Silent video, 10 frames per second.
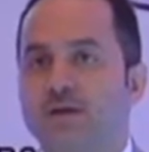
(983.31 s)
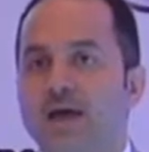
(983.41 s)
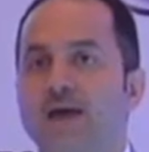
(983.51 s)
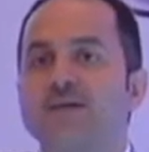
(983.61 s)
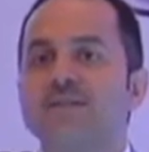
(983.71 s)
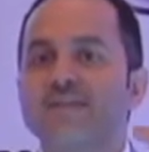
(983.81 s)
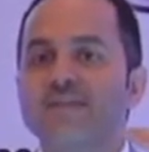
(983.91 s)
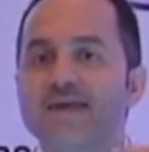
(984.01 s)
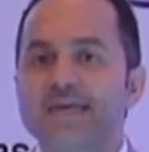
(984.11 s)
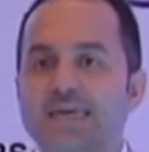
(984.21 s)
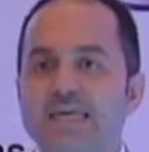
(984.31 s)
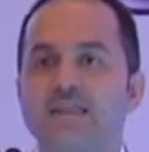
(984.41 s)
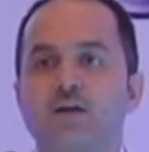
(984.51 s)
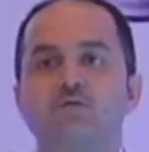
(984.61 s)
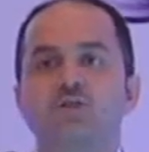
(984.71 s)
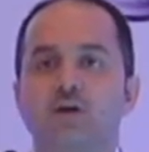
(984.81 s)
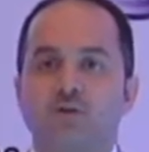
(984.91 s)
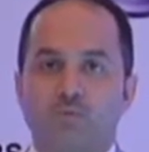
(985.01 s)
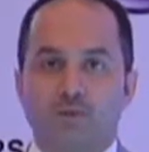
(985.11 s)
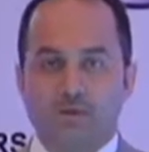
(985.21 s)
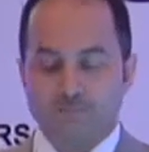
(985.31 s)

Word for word: And that's, I think, the key thing to start with.